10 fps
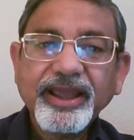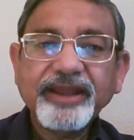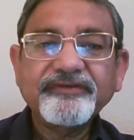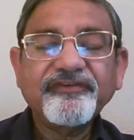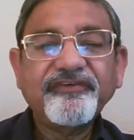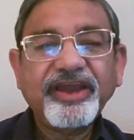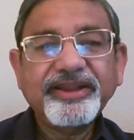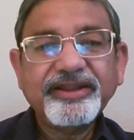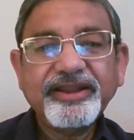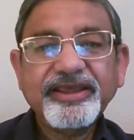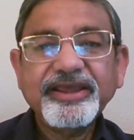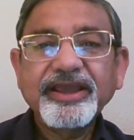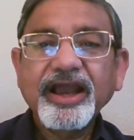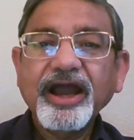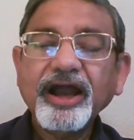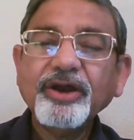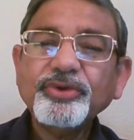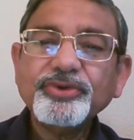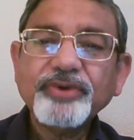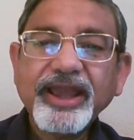And finally,
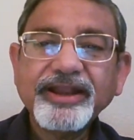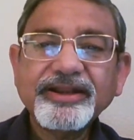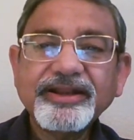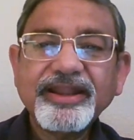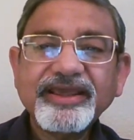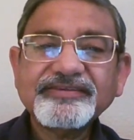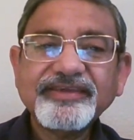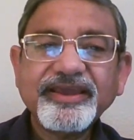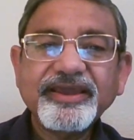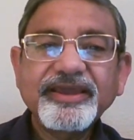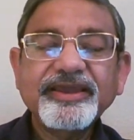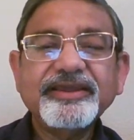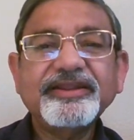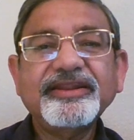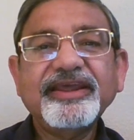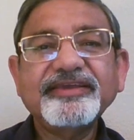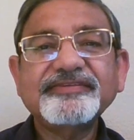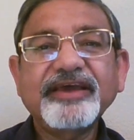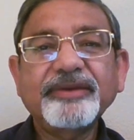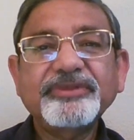how to handle essay in an
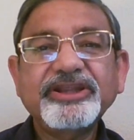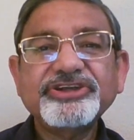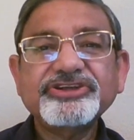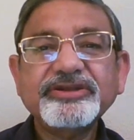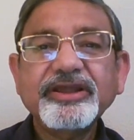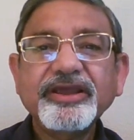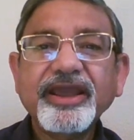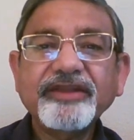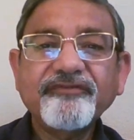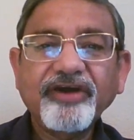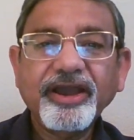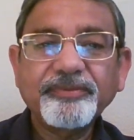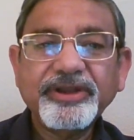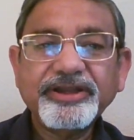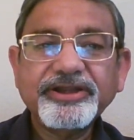examination environment.